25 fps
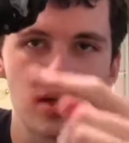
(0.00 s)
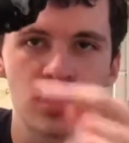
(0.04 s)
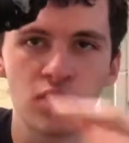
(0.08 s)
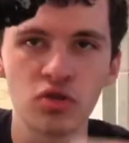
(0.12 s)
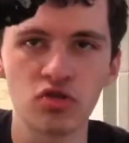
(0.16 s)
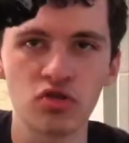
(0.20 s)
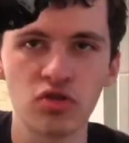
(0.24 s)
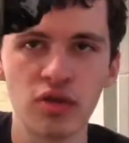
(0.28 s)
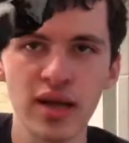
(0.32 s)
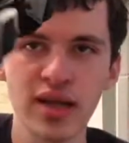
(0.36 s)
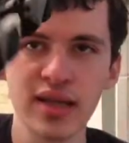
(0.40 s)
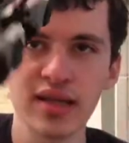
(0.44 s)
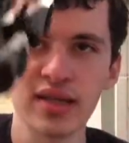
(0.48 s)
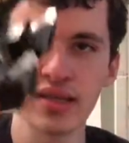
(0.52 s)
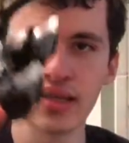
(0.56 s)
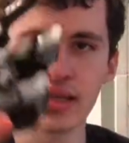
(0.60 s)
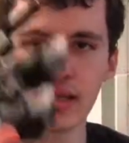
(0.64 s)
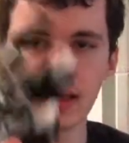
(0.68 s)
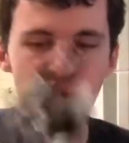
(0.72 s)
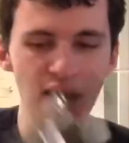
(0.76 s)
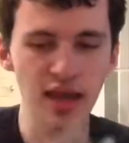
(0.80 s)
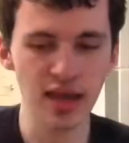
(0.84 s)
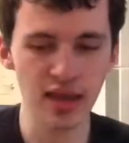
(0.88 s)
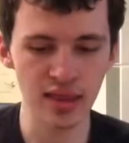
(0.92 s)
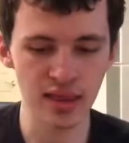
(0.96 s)
treads,
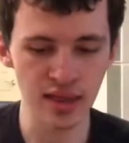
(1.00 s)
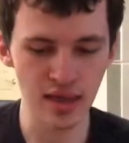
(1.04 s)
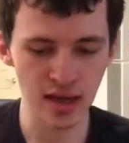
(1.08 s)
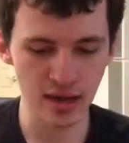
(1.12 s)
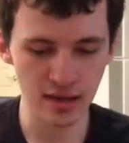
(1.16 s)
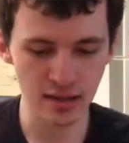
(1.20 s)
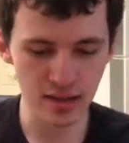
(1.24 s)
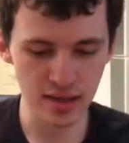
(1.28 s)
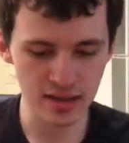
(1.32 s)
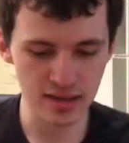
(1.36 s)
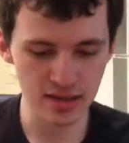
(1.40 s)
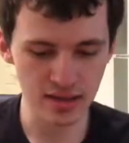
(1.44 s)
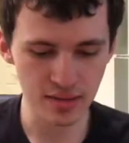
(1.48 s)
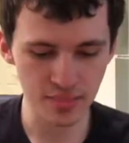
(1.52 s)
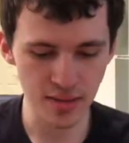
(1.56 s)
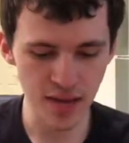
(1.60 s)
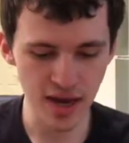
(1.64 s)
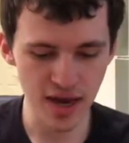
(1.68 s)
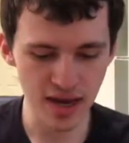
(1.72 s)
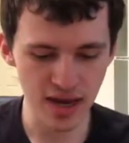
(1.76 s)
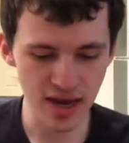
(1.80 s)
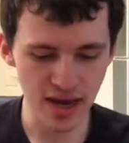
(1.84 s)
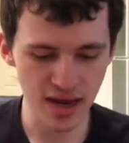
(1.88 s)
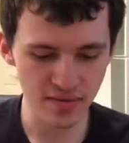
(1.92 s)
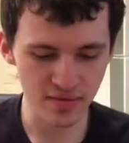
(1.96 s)
and there, that's the
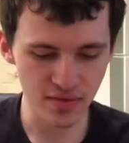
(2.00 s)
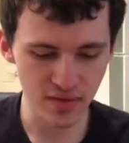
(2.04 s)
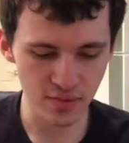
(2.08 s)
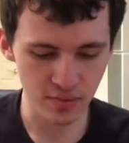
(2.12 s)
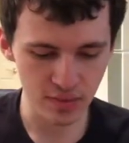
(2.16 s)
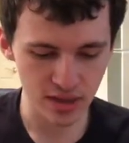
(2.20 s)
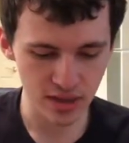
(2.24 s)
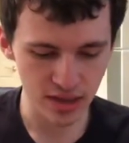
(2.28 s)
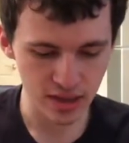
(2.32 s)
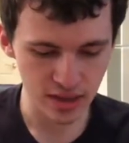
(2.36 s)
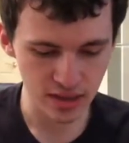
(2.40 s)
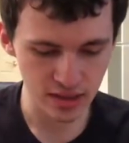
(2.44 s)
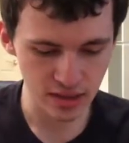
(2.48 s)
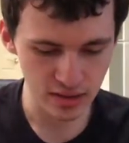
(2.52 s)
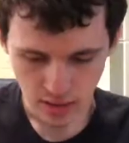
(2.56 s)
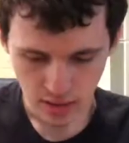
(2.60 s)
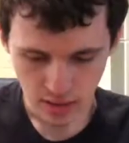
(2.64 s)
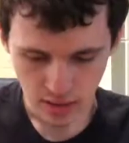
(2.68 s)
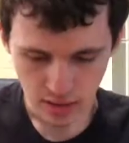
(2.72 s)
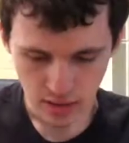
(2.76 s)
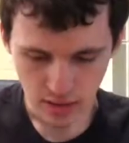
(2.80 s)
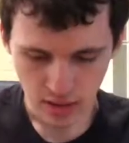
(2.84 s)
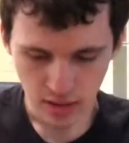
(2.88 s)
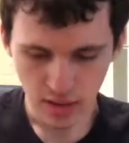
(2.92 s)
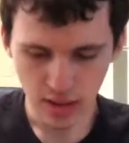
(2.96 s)
back half completed.
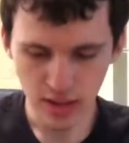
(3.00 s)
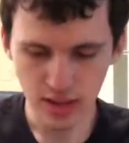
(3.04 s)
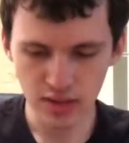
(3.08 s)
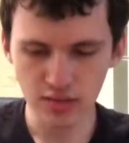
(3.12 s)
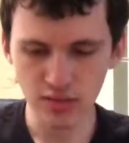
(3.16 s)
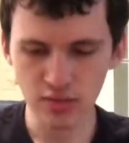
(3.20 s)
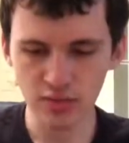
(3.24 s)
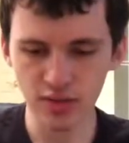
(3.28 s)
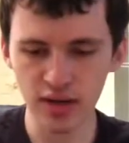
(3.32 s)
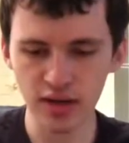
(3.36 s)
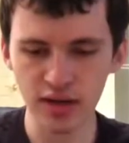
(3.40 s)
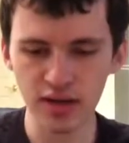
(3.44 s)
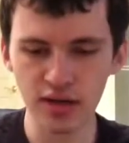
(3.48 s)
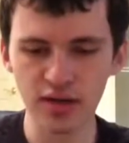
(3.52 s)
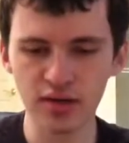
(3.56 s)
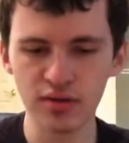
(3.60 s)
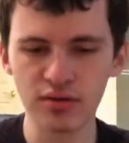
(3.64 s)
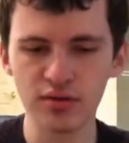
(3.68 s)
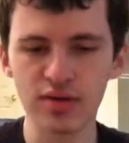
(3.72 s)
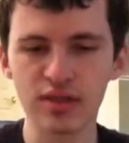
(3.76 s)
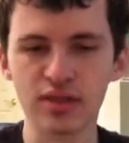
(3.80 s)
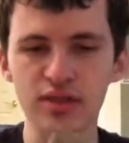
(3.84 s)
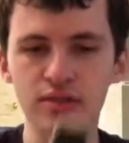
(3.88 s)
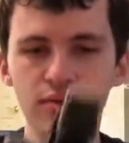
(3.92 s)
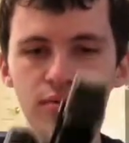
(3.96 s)
Next, what we're going to do
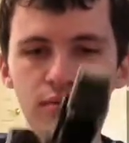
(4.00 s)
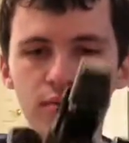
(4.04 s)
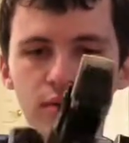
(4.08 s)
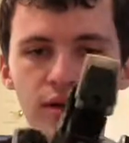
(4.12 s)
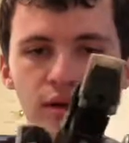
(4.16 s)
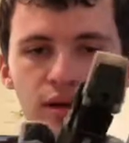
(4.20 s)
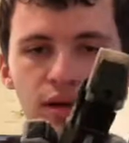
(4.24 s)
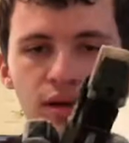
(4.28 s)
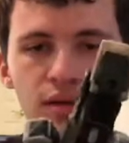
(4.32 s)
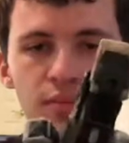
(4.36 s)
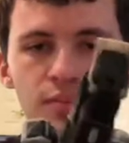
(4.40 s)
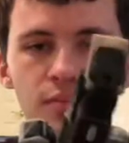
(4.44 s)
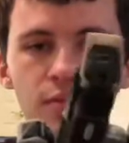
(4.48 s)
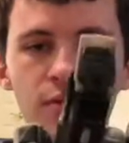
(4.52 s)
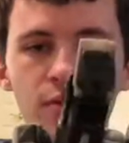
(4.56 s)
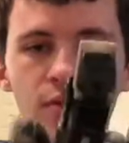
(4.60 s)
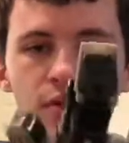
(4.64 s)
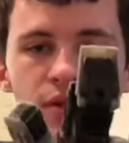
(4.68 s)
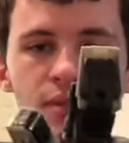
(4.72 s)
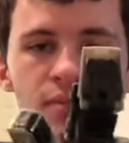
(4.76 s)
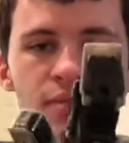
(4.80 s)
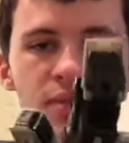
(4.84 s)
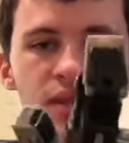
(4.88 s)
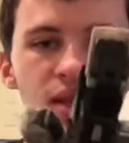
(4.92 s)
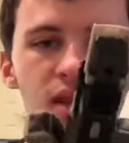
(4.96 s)
is we're going to pull
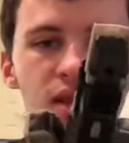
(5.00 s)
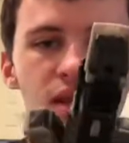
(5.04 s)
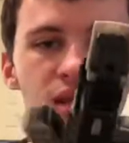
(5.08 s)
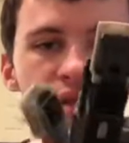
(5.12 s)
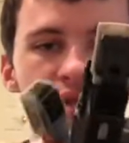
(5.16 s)
up the